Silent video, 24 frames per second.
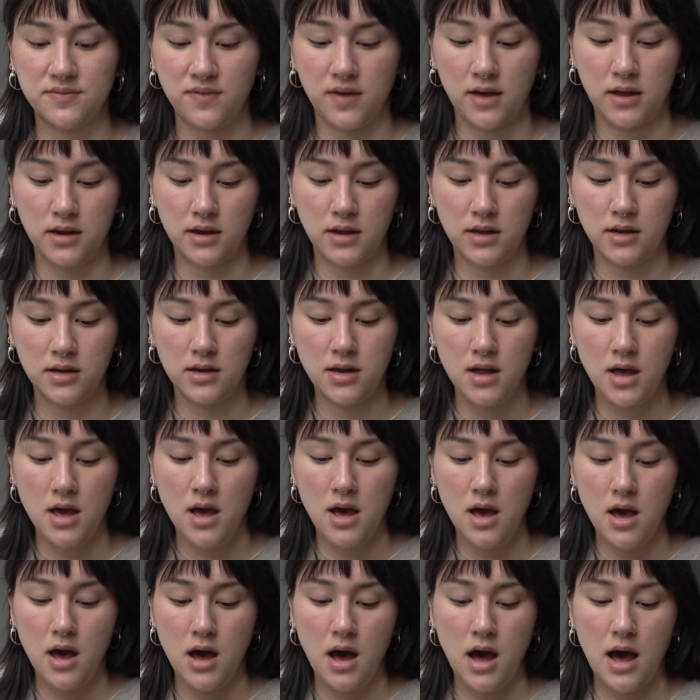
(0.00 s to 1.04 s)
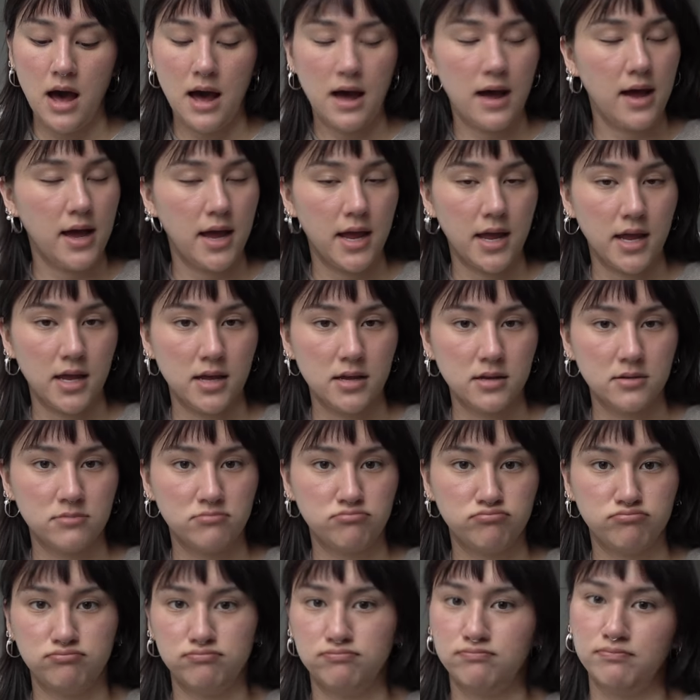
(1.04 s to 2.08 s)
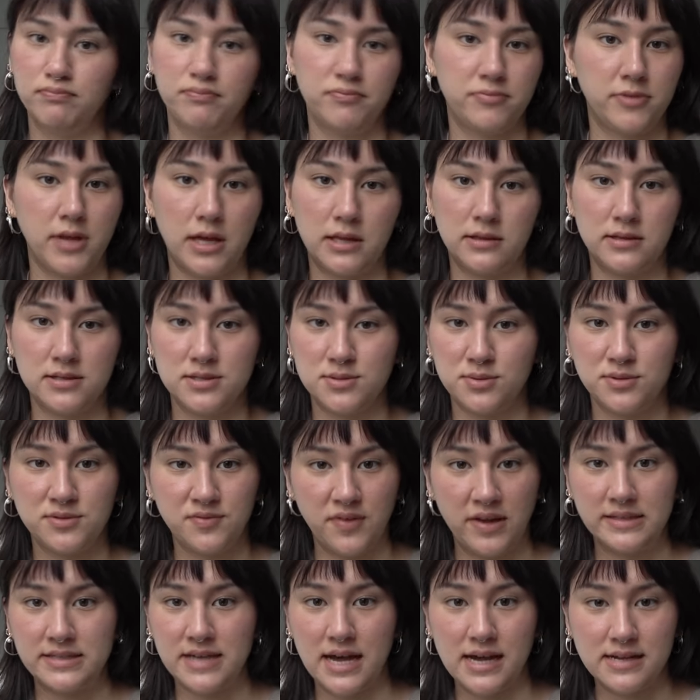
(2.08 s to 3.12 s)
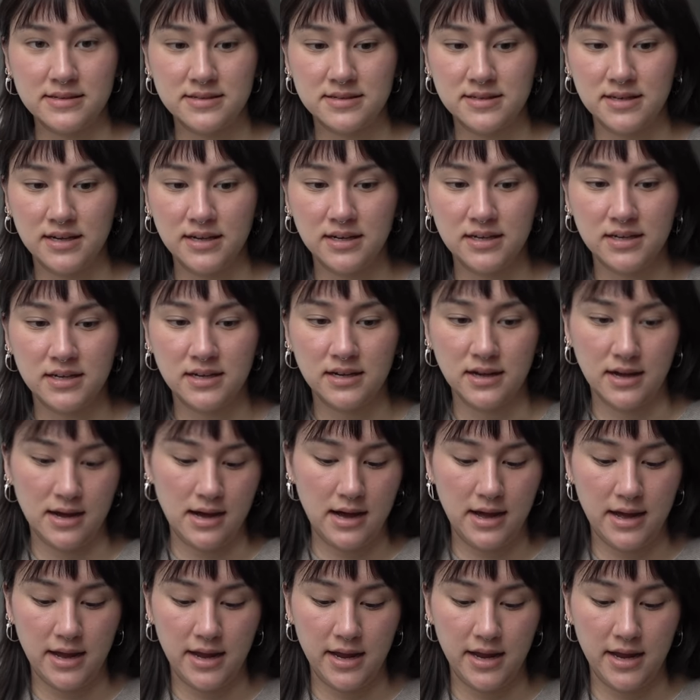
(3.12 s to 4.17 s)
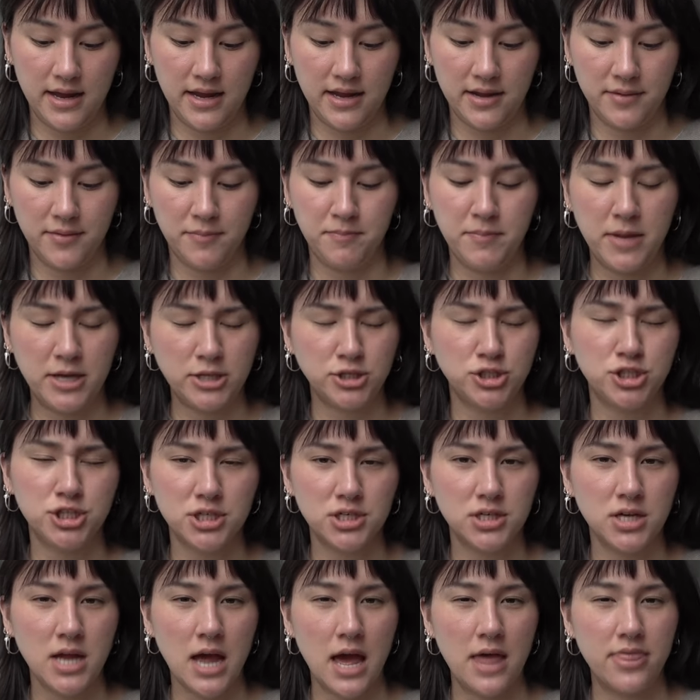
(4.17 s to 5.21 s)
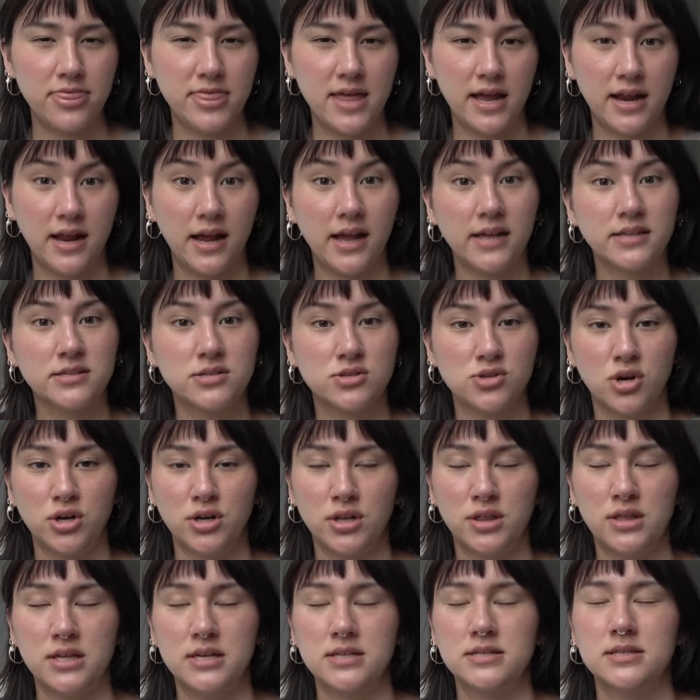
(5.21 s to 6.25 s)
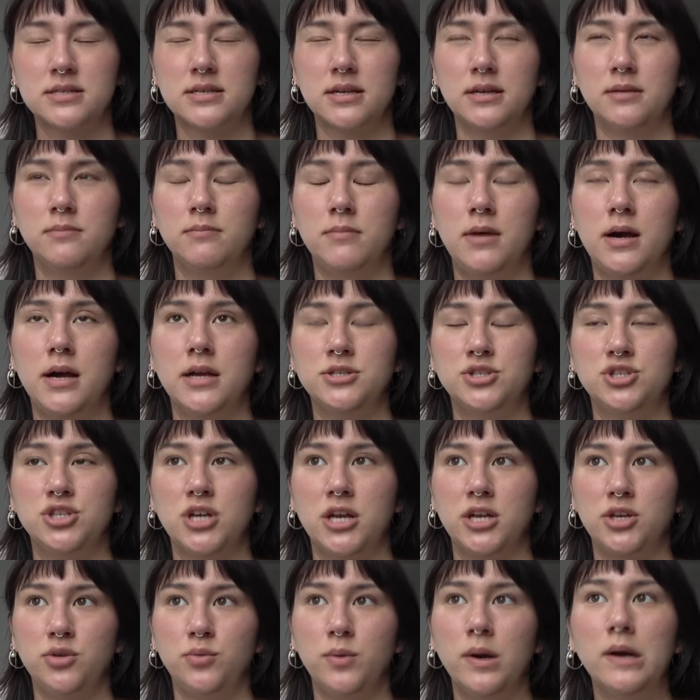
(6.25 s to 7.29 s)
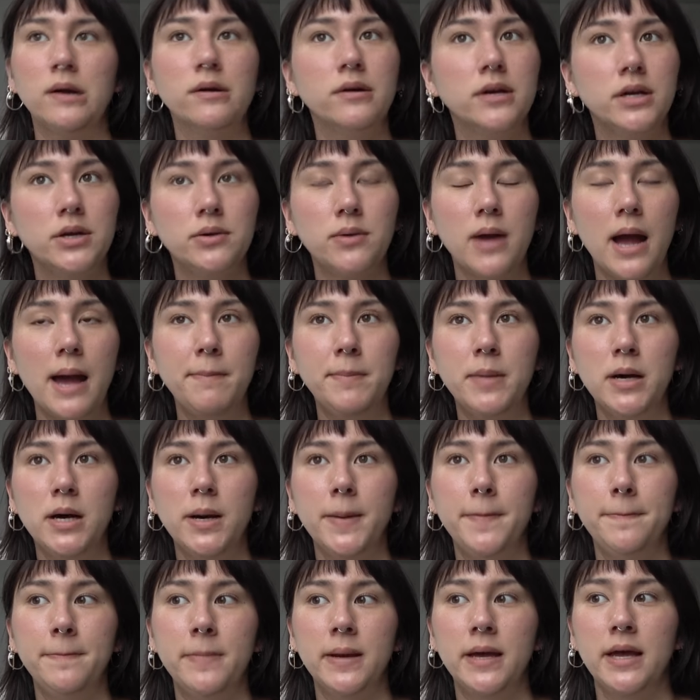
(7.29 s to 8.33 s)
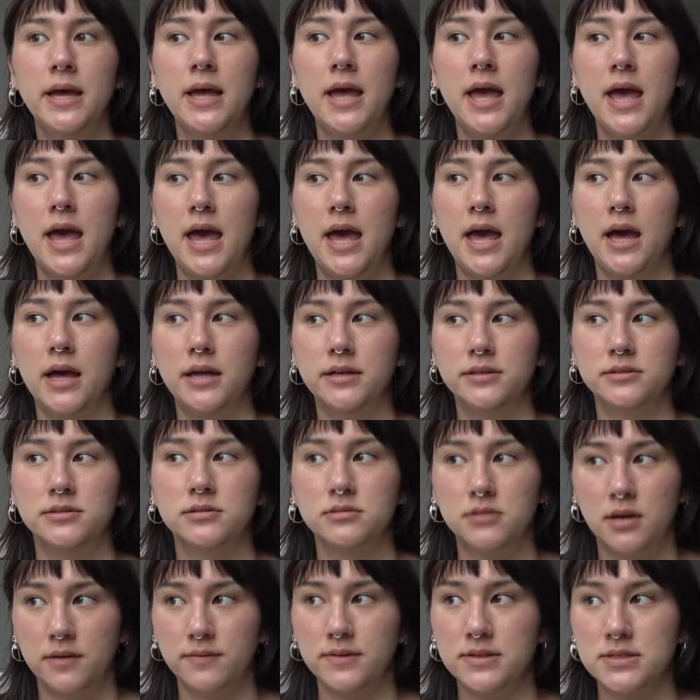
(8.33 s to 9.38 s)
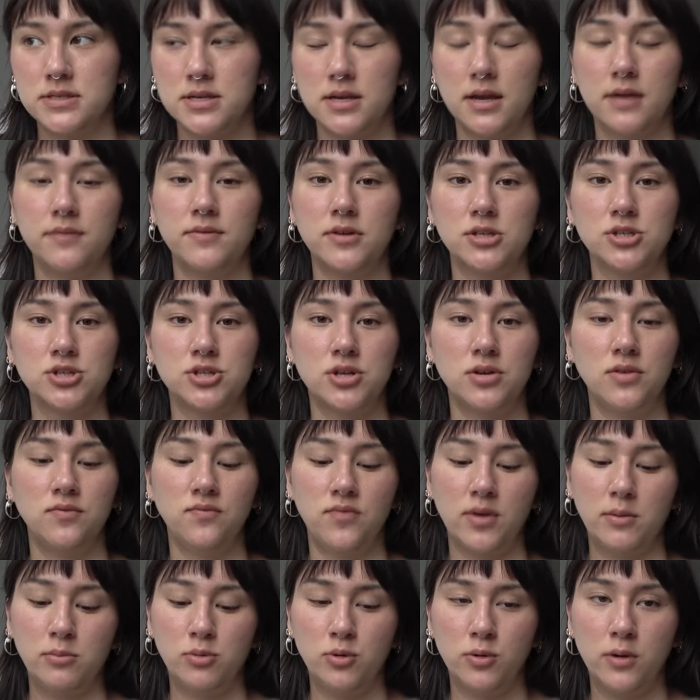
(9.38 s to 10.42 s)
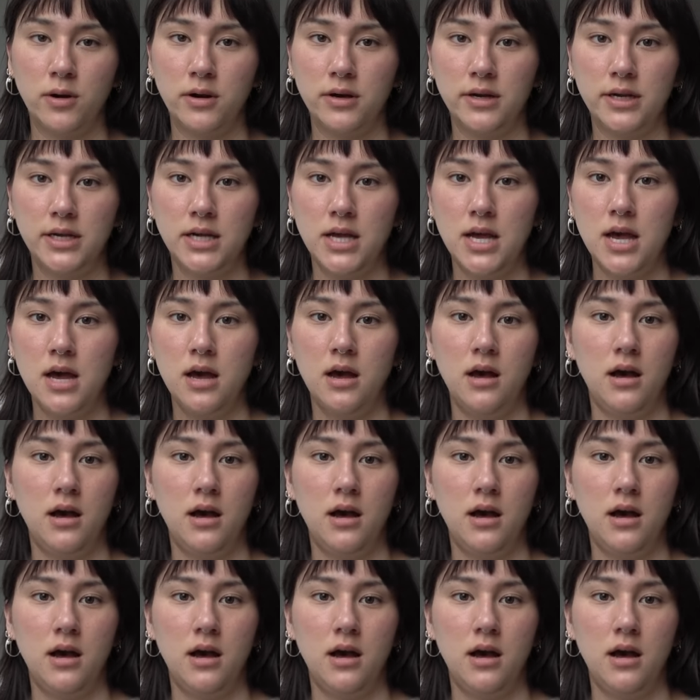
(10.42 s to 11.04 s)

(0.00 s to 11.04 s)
Fanon. I thought this was fantastic. I mentioned that I started this in my January wrap up and obviously I finished it in February.